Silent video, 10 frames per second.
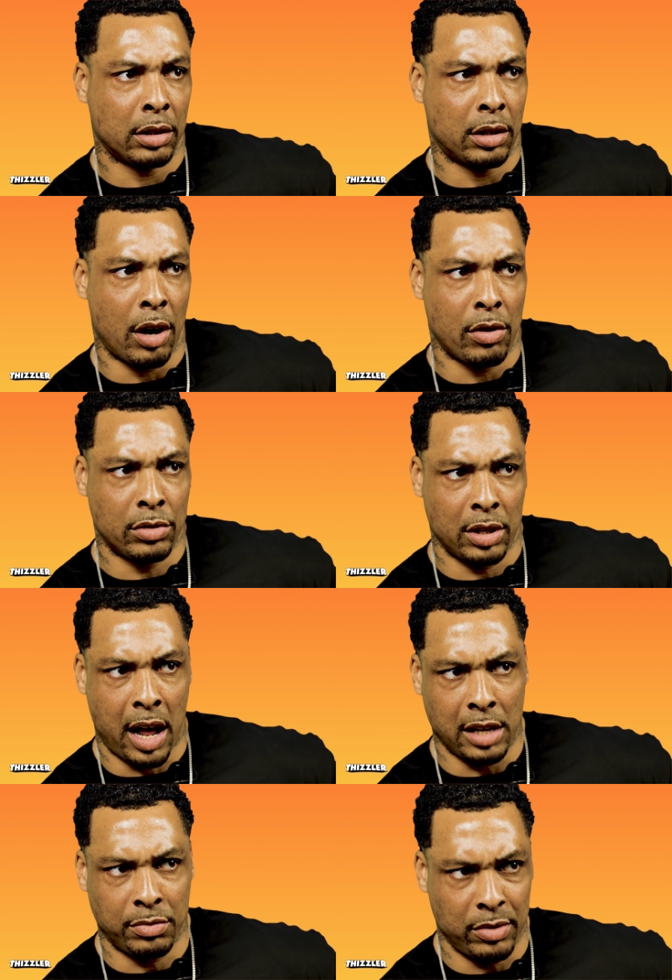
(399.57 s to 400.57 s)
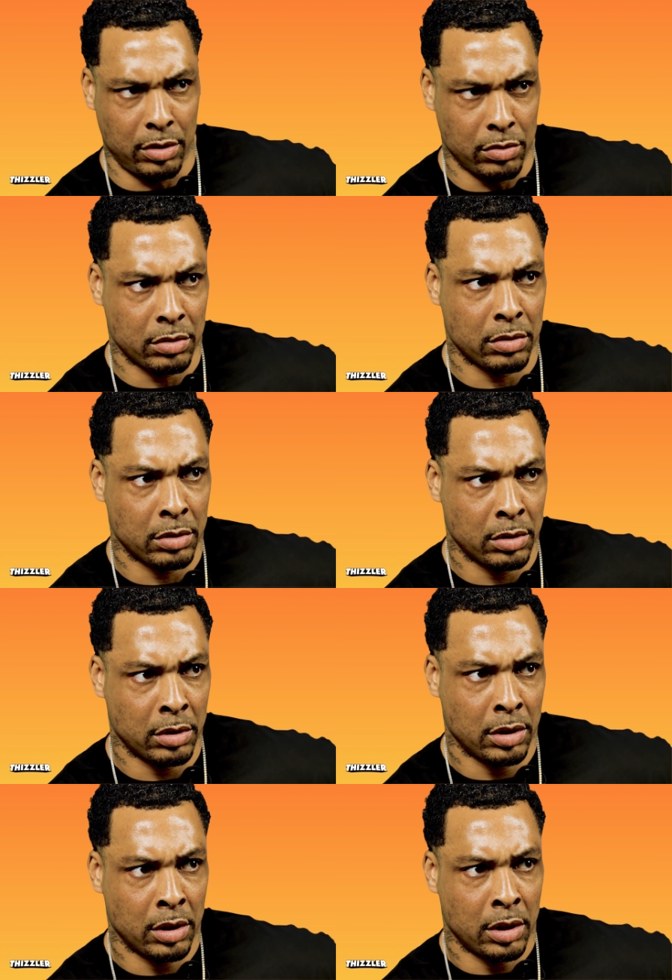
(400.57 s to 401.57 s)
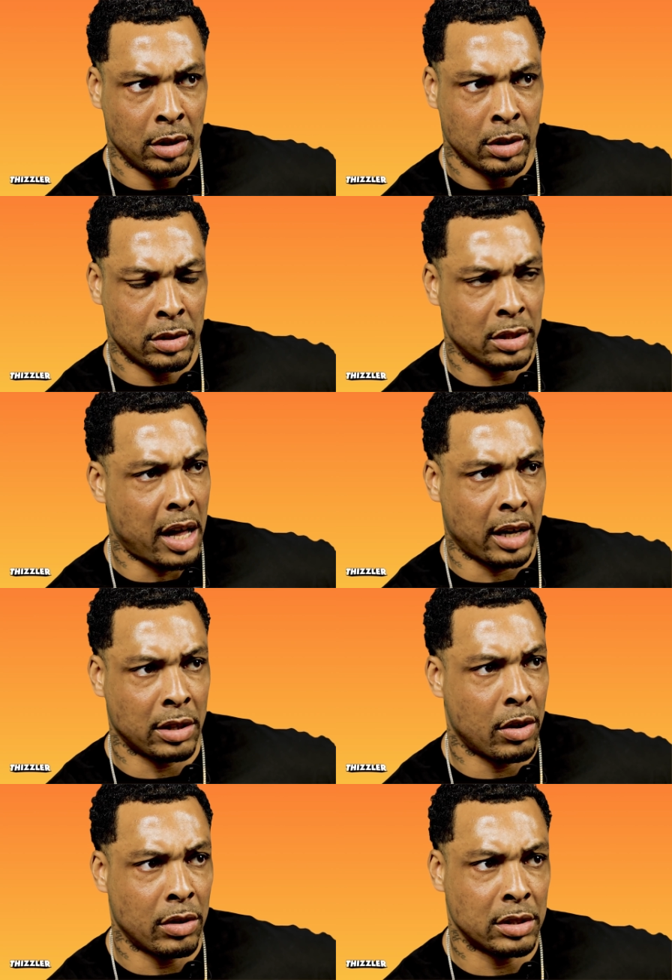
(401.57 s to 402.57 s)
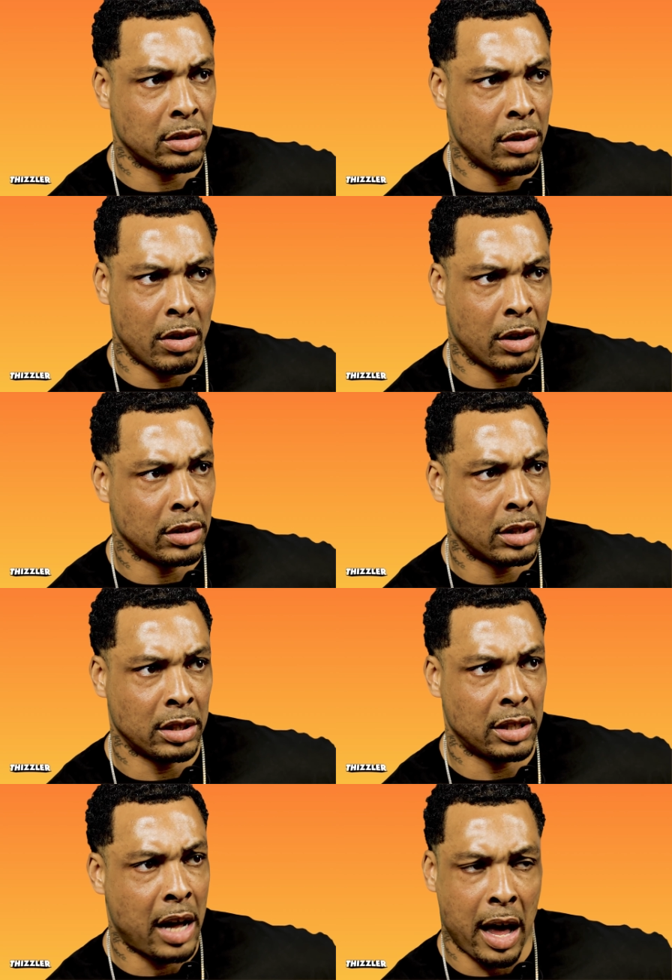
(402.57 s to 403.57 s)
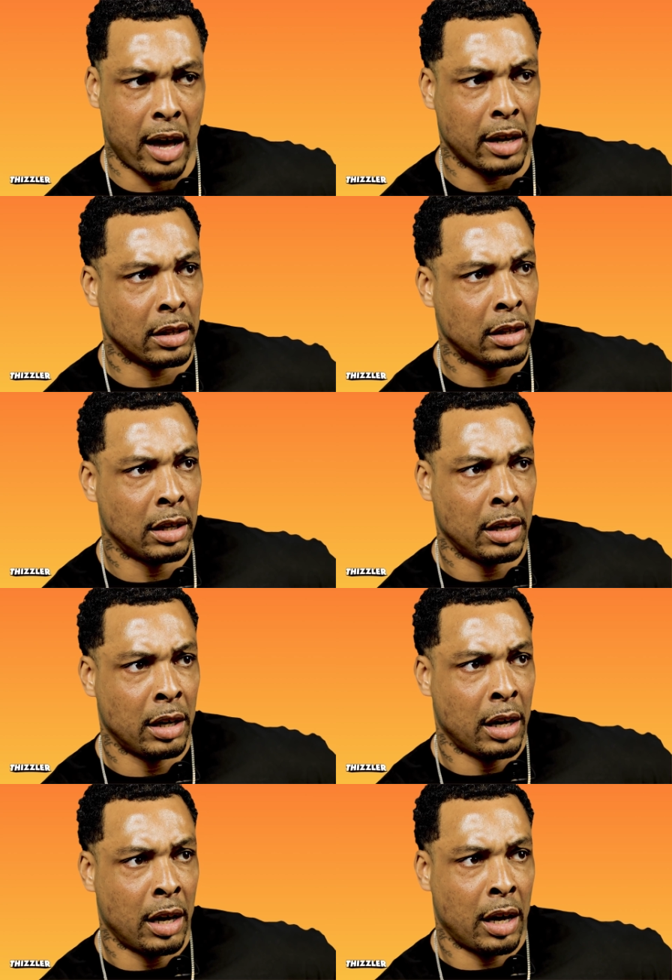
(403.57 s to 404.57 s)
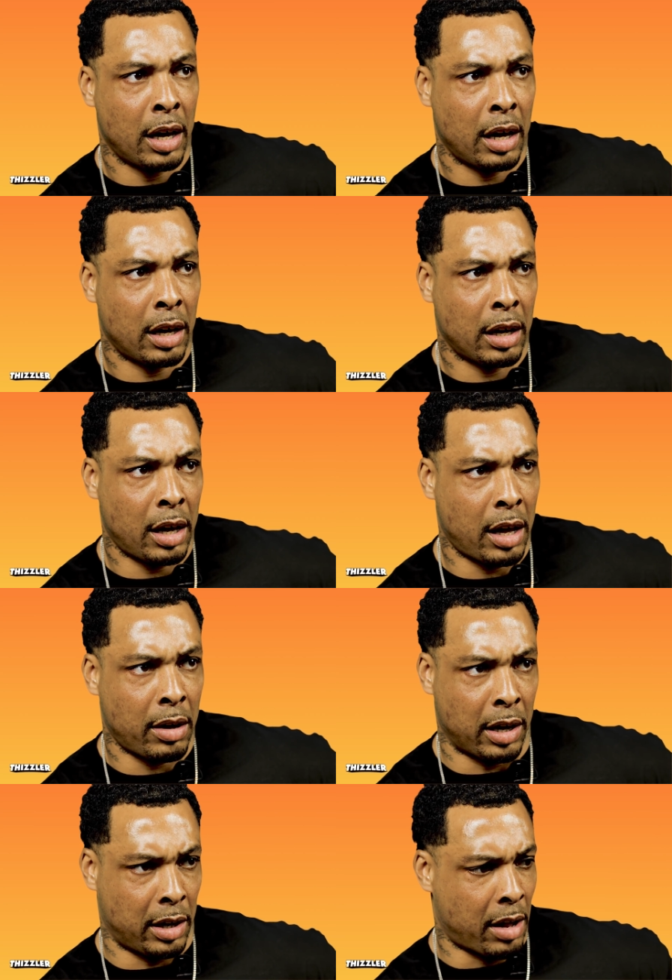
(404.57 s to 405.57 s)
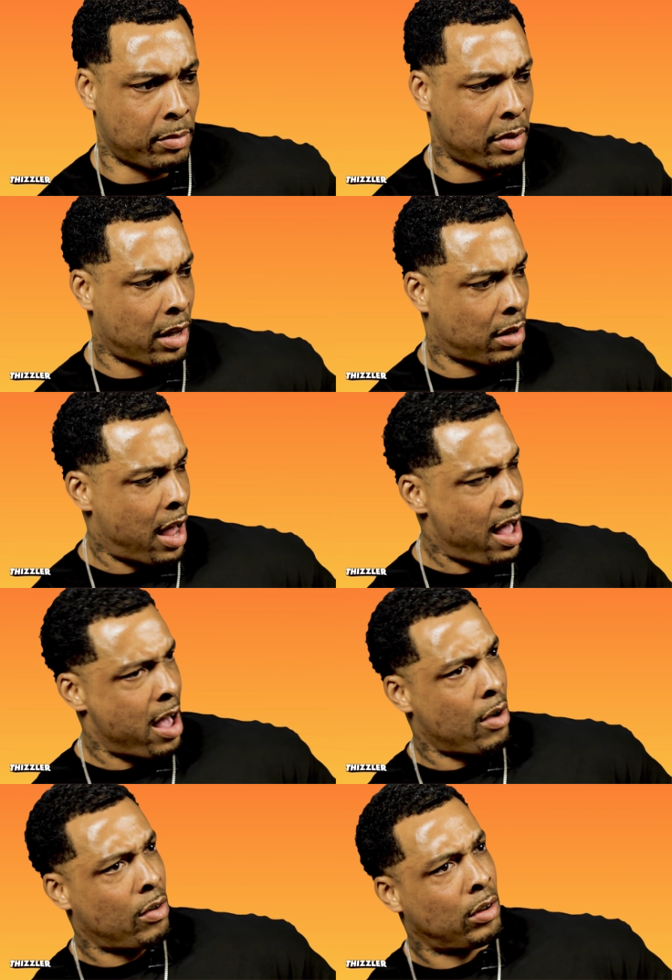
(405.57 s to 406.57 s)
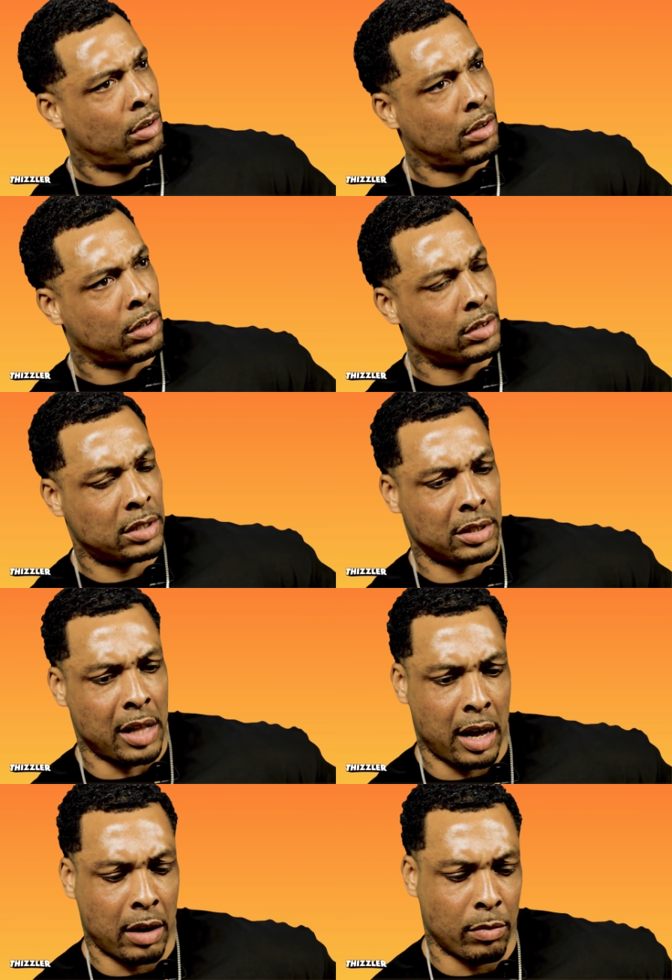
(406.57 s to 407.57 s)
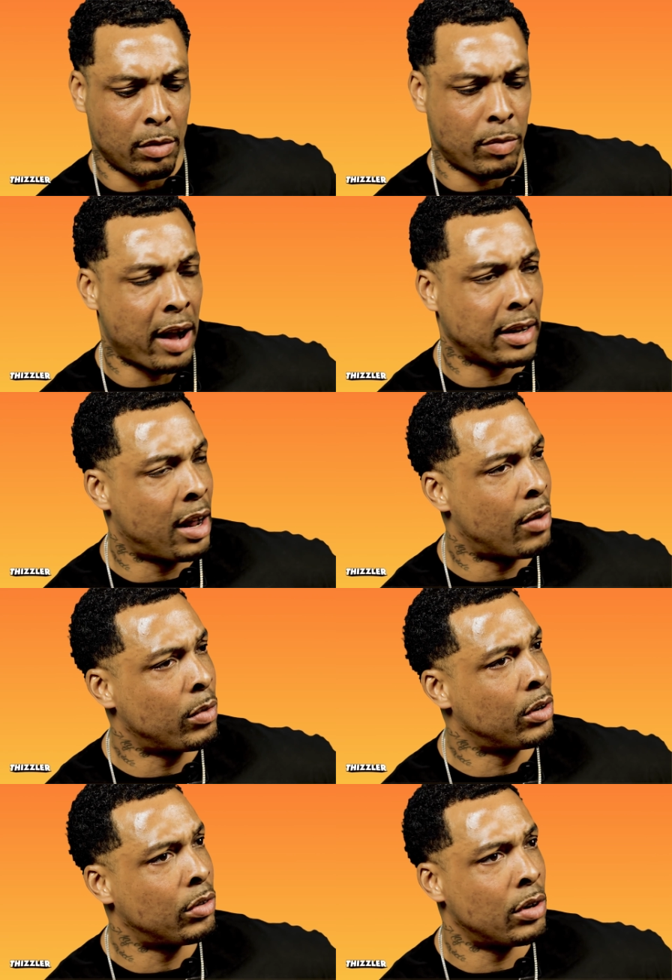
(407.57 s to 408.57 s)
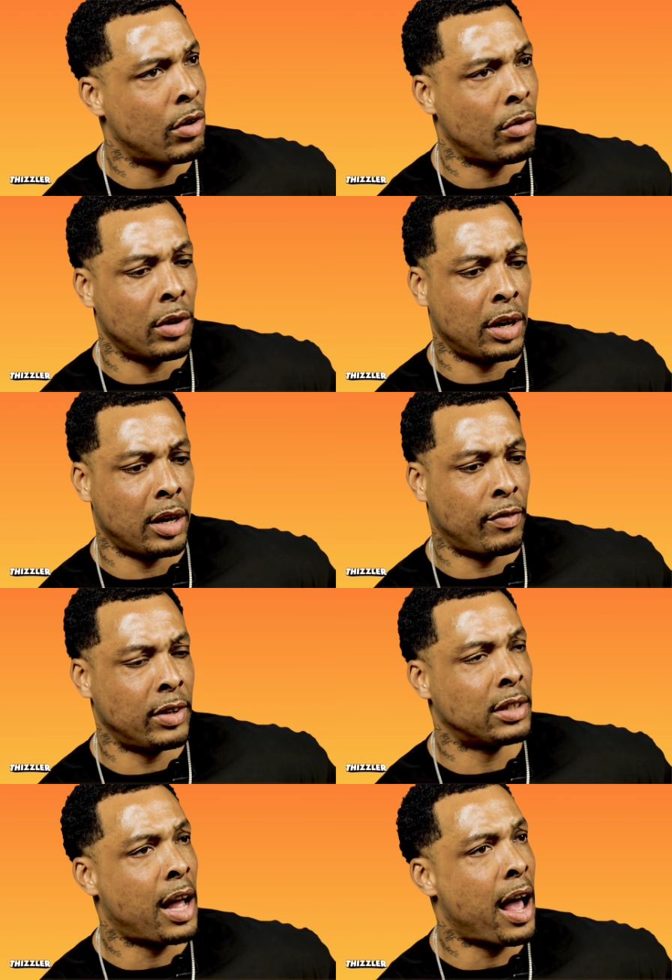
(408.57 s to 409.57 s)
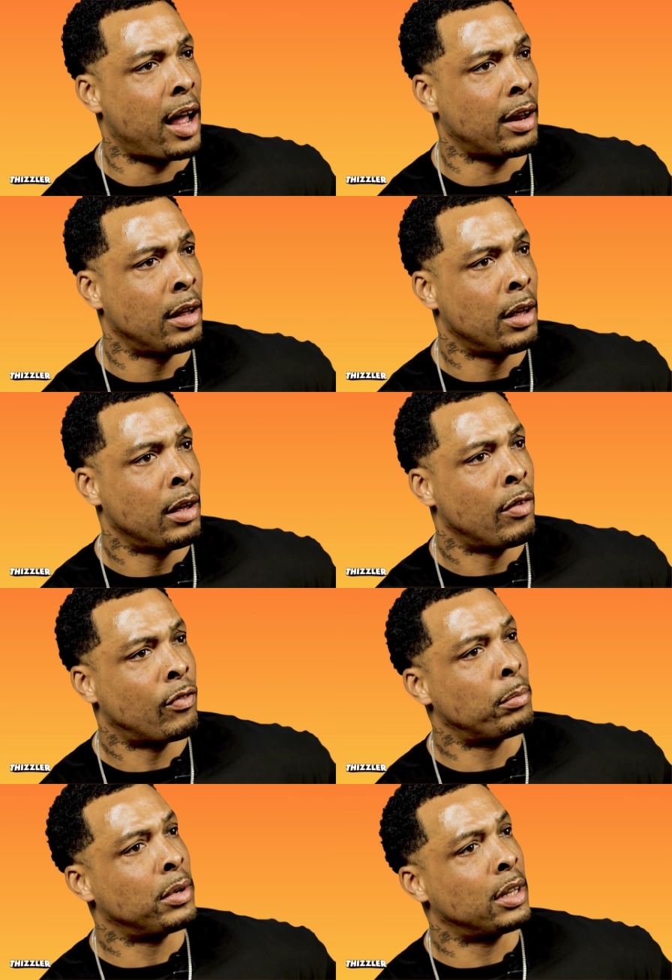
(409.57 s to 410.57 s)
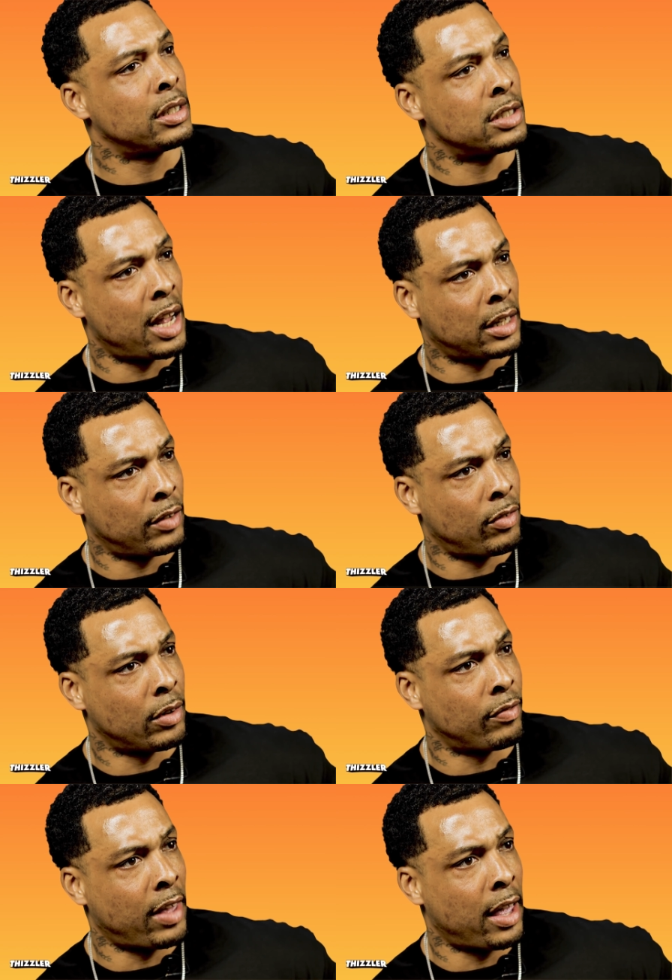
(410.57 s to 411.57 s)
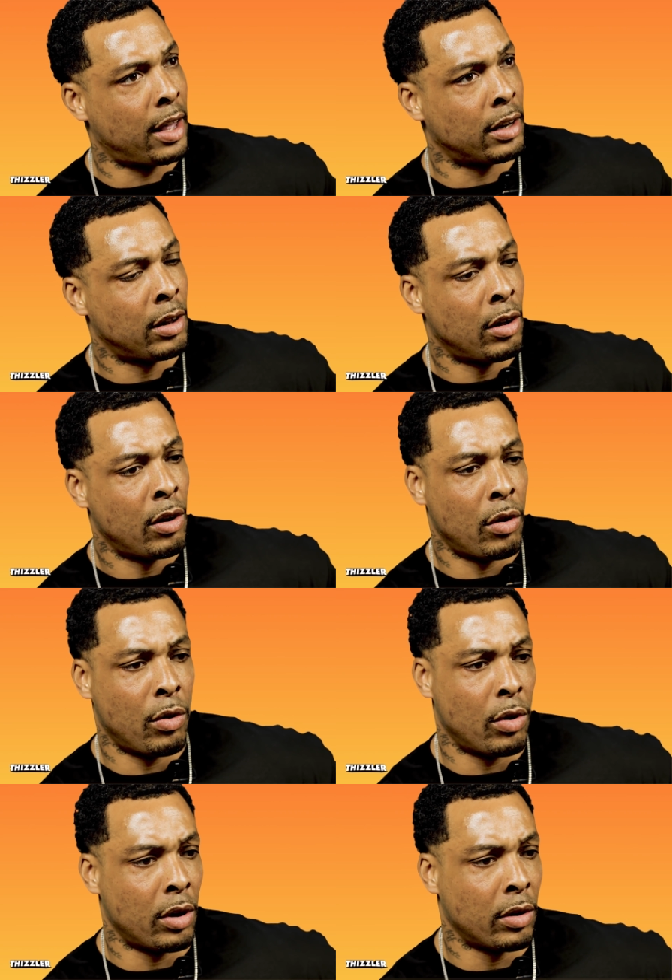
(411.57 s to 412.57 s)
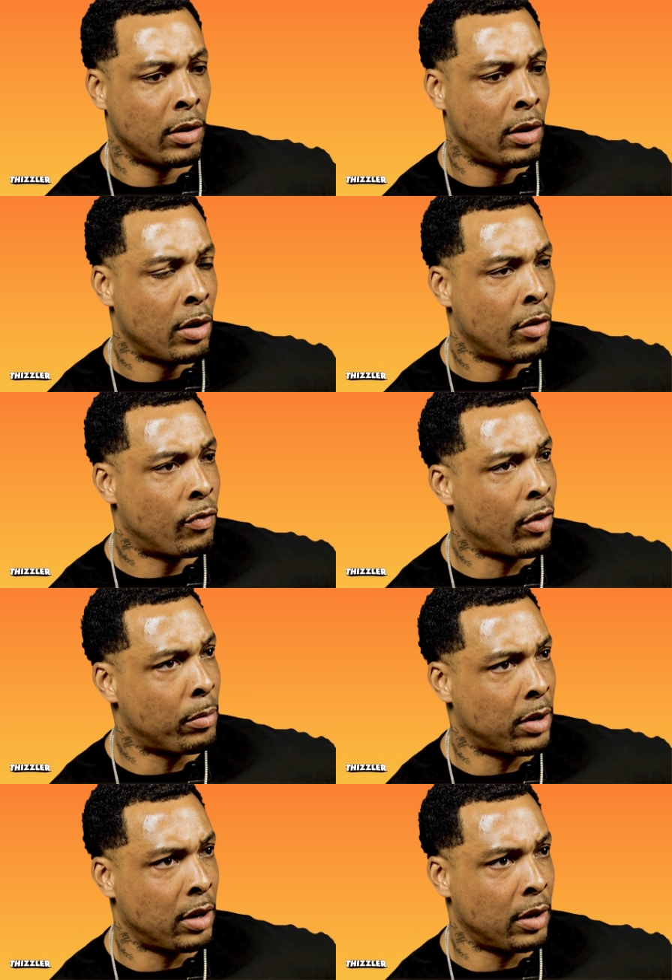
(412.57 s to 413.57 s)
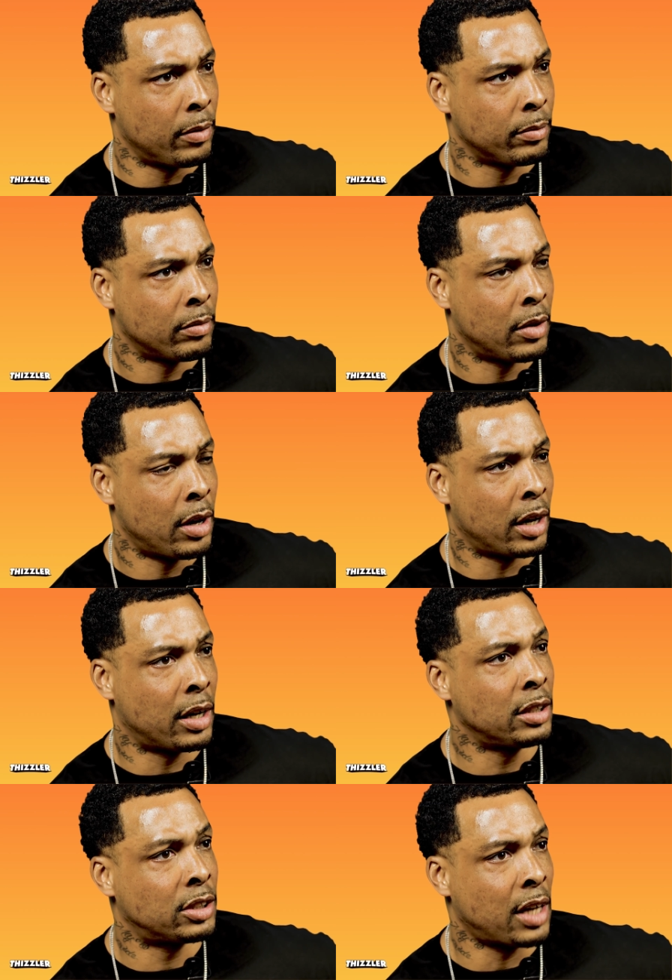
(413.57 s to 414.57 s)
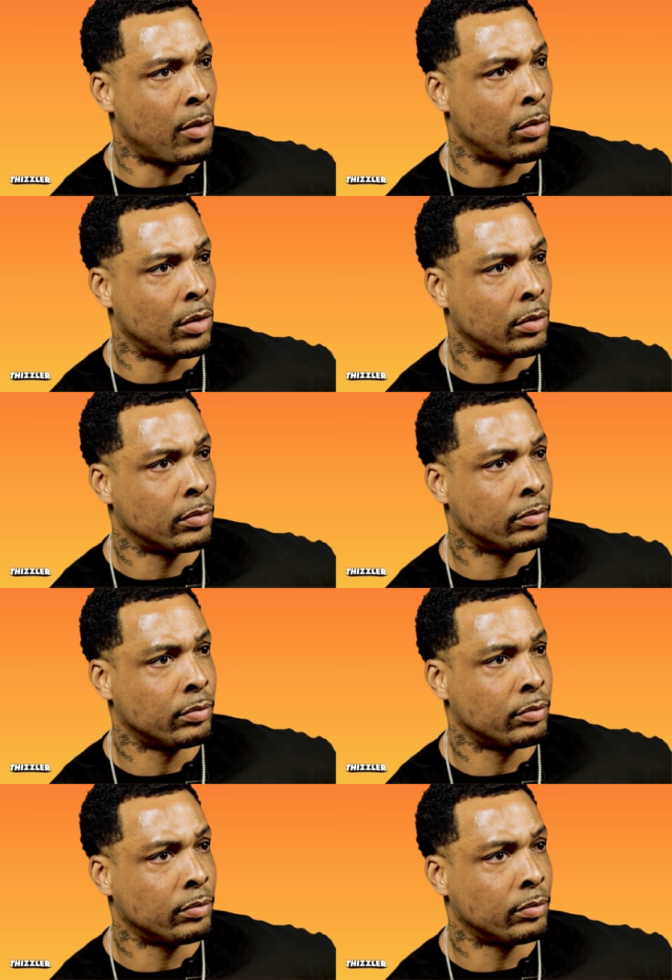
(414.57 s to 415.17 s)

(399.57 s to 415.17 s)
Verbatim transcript: gone to the hospital? She like, no, he's gone. He died. Uh, and I'm like, how? She like, well, right now we don't know if he died from being ejected from the van or from um, a gunshot wound.